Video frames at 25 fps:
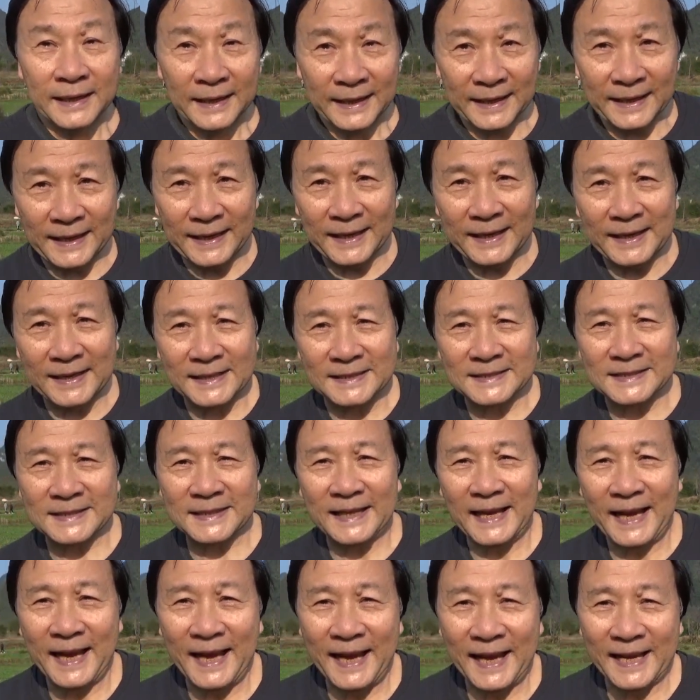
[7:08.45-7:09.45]
is
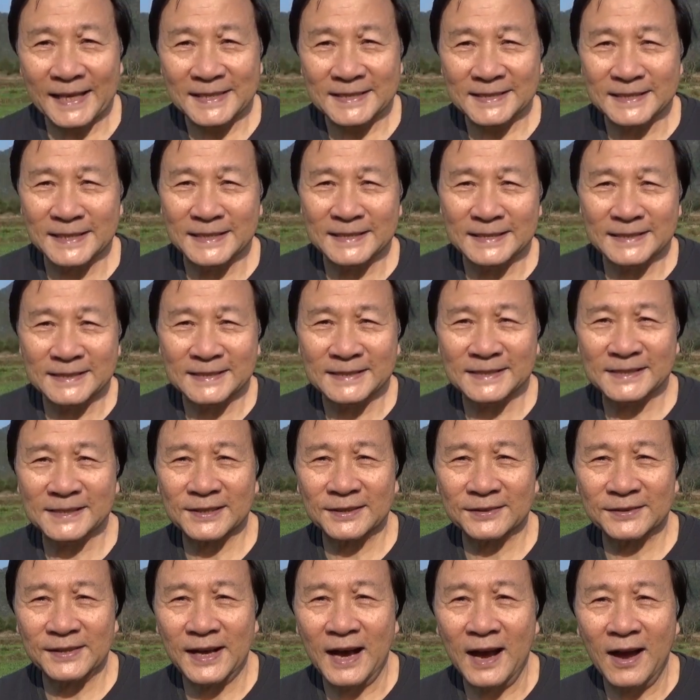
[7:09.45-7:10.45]
the essence
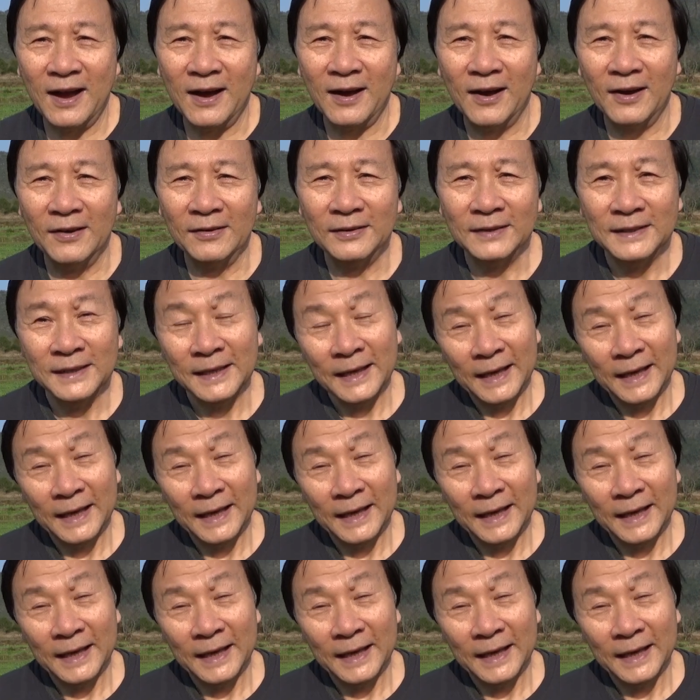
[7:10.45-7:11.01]
of Tao.